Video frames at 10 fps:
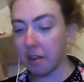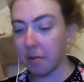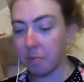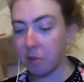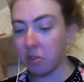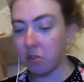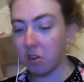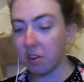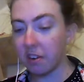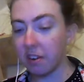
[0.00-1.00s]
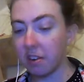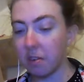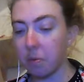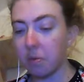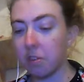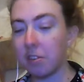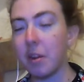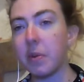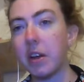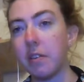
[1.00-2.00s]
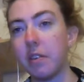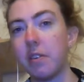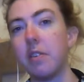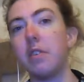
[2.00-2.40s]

de Mistura to step down.